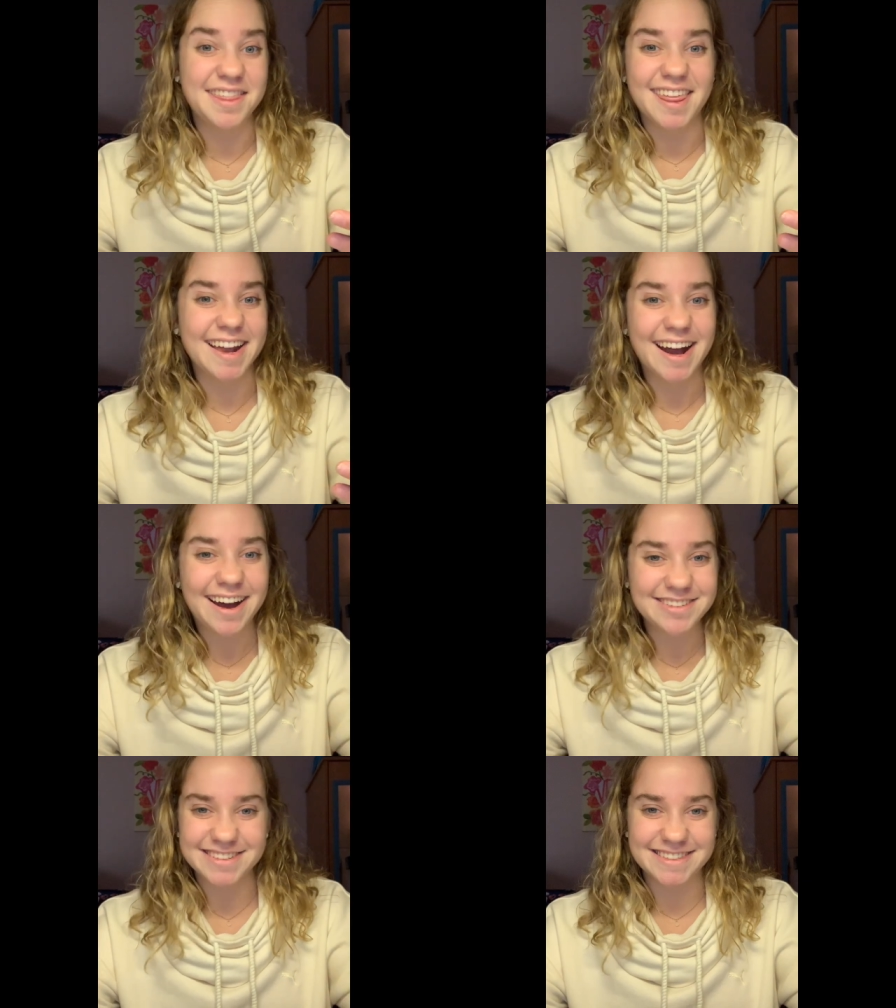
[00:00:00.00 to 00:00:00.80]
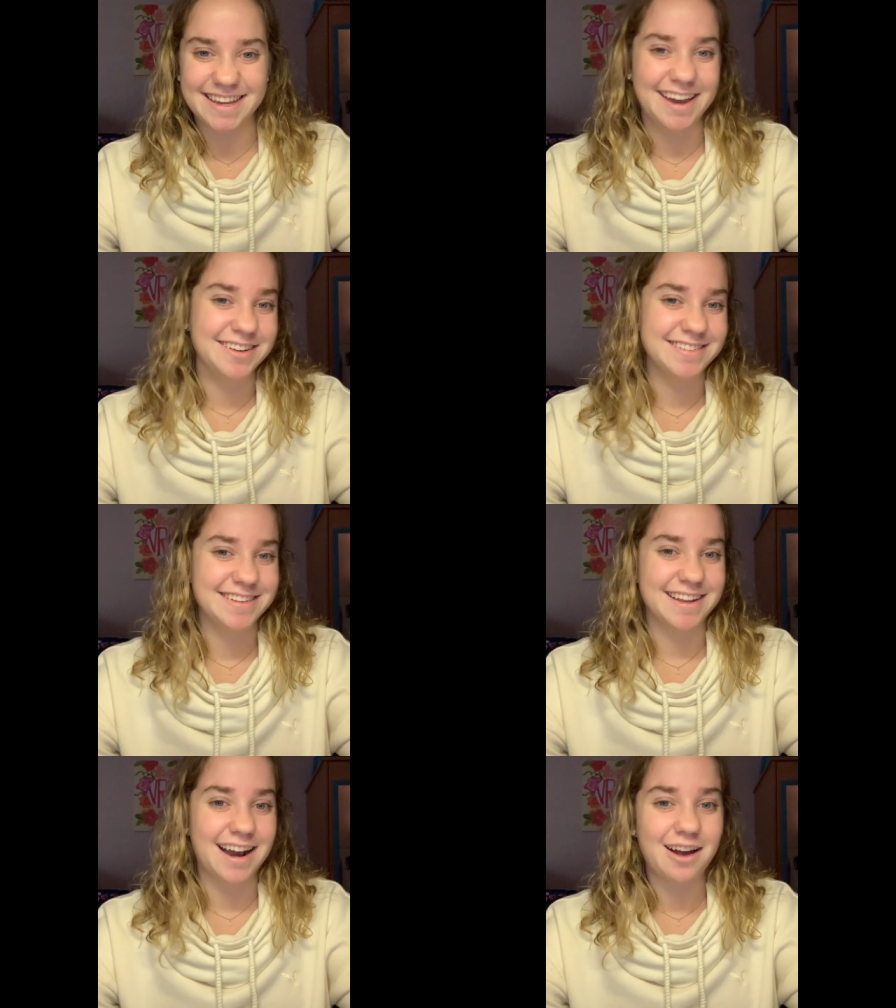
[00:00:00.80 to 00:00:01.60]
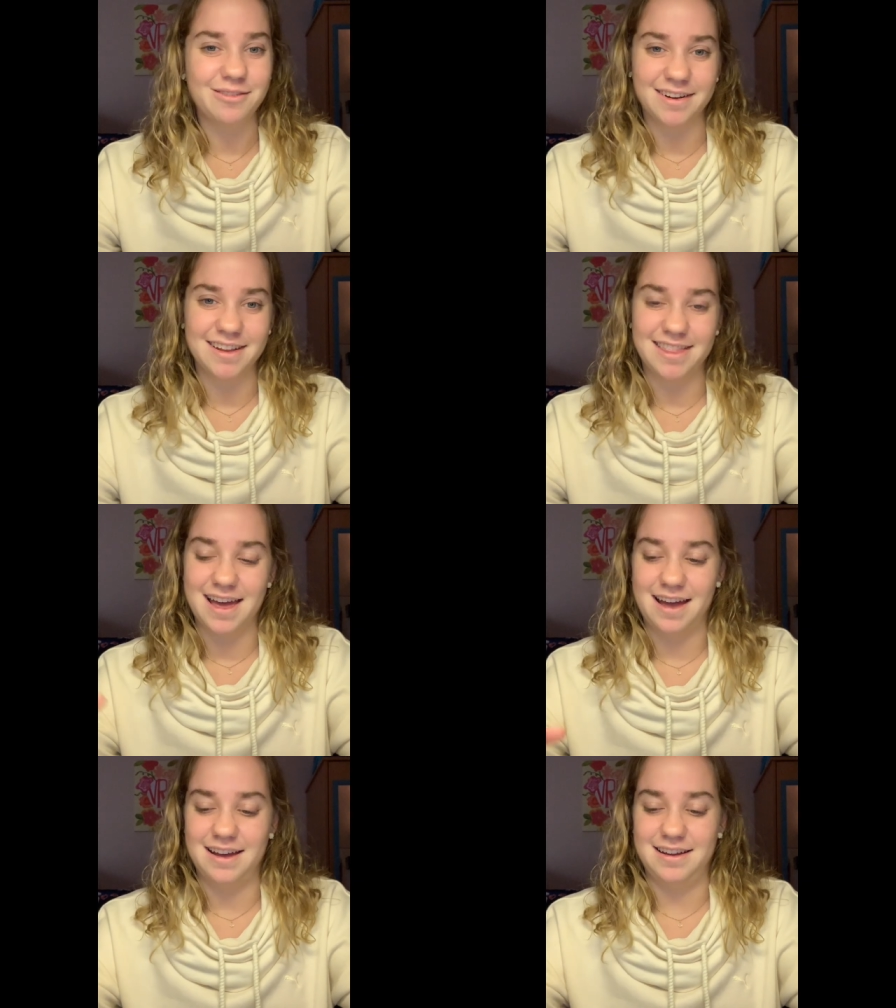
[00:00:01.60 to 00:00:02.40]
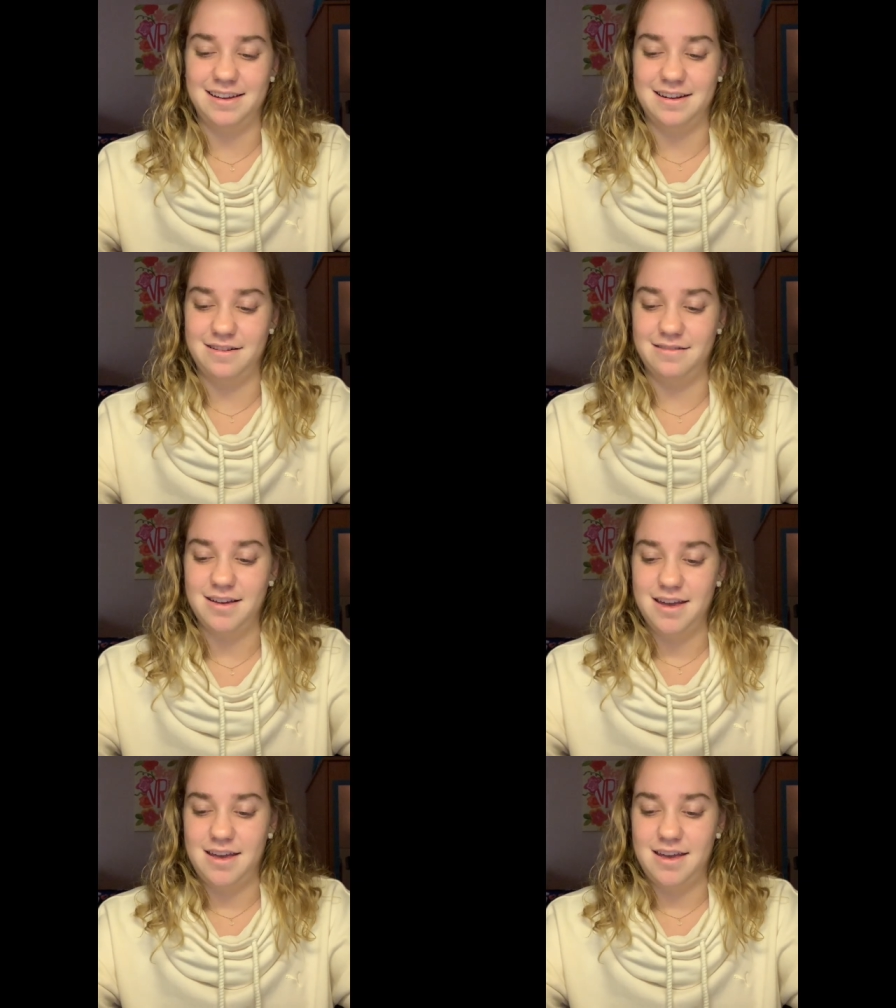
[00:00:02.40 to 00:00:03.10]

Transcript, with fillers: that I was saved and that I wanted that, you know.